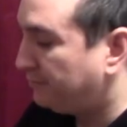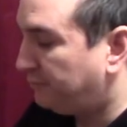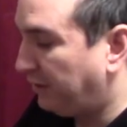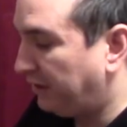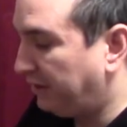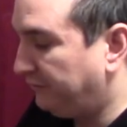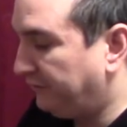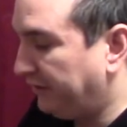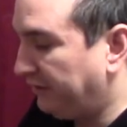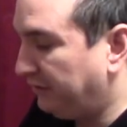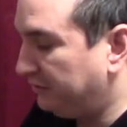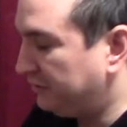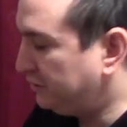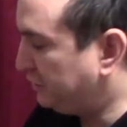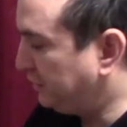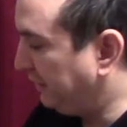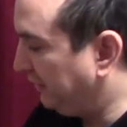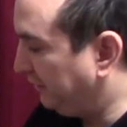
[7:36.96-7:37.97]
but if I go to
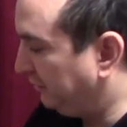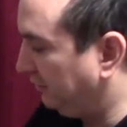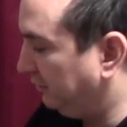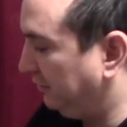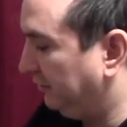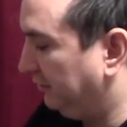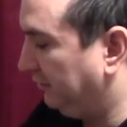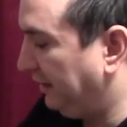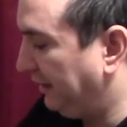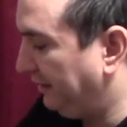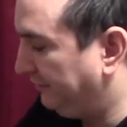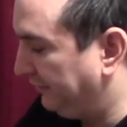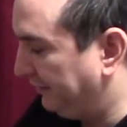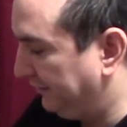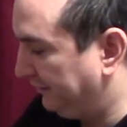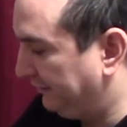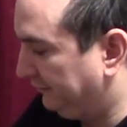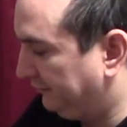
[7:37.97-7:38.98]
channel
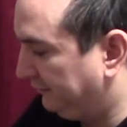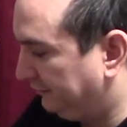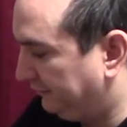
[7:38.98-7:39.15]
11,